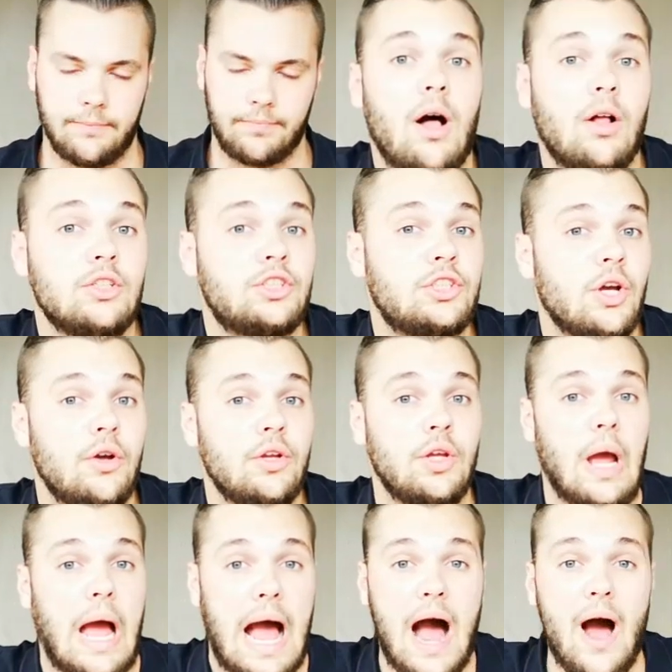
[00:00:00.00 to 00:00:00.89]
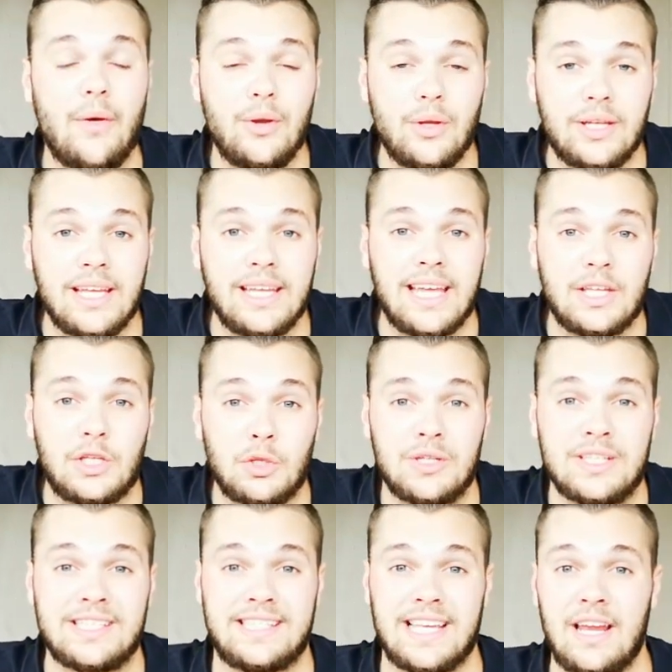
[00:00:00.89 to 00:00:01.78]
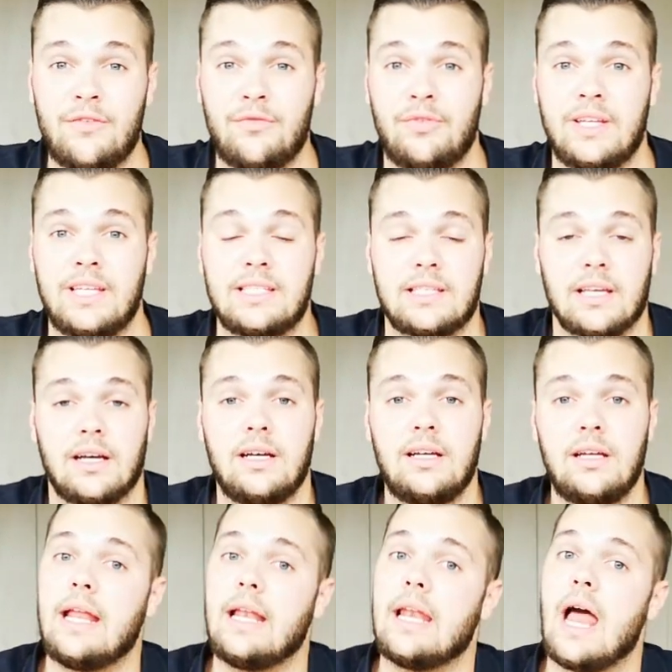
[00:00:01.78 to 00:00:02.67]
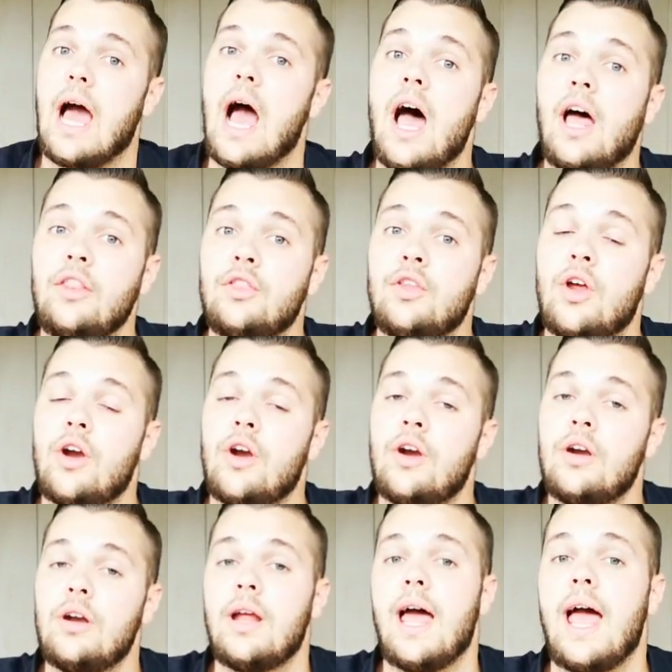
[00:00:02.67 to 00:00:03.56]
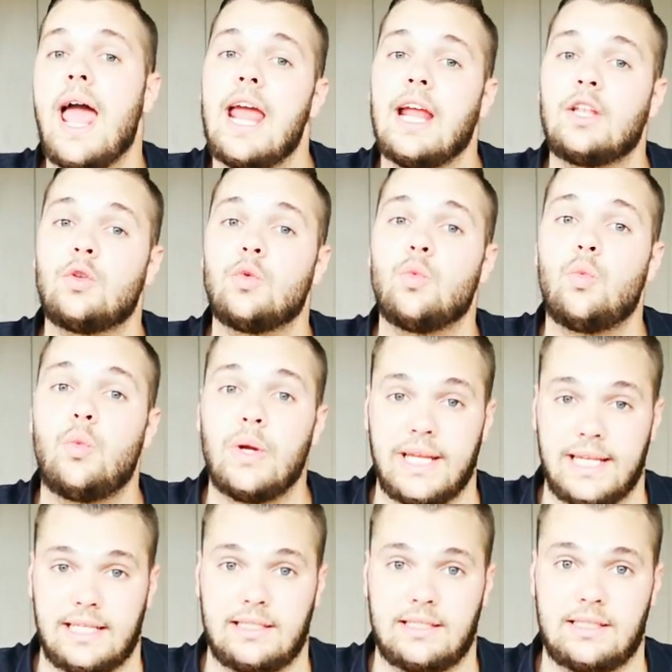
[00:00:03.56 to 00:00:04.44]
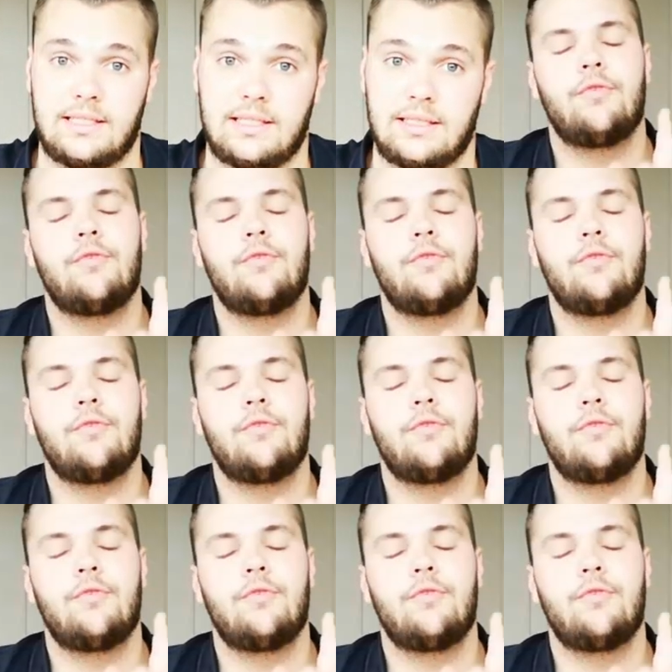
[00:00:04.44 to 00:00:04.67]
I'll show you how you can get your Z visa in under 8 weeks.